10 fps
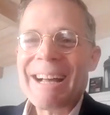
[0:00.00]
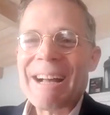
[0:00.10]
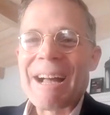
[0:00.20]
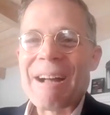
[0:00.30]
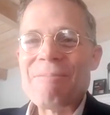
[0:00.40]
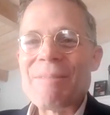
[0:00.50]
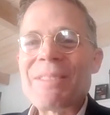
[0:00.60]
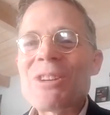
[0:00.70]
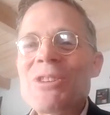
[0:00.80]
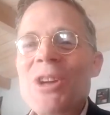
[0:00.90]
uh, but
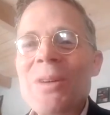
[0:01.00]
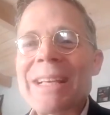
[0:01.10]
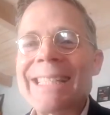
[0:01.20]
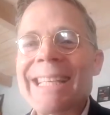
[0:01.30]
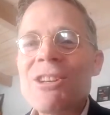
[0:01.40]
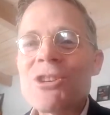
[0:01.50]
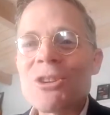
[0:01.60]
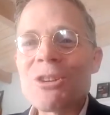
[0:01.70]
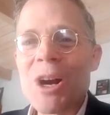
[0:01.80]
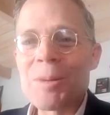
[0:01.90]
there's no
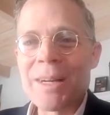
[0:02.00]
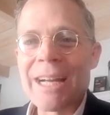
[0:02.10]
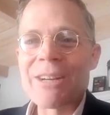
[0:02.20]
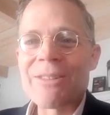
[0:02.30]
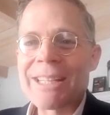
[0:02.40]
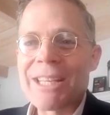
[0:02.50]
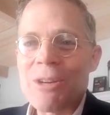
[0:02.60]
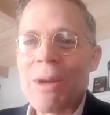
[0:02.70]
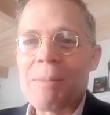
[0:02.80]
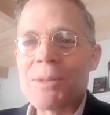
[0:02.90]
essential carbohydrates that
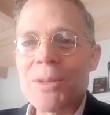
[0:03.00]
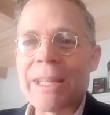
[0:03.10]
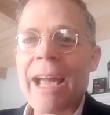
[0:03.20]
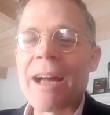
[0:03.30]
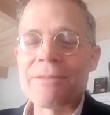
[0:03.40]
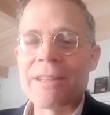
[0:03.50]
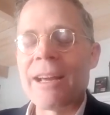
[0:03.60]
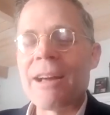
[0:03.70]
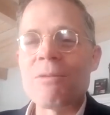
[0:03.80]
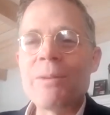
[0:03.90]
you absolutely have to
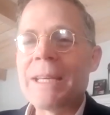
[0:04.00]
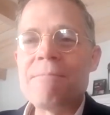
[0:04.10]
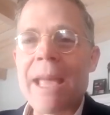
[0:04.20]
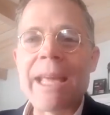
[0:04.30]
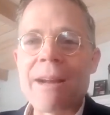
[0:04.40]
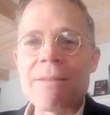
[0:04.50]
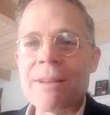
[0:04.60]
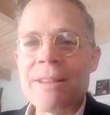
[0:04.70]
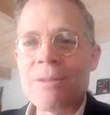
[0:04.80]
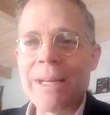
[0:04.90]
have. We can make
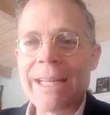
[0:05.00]
everything we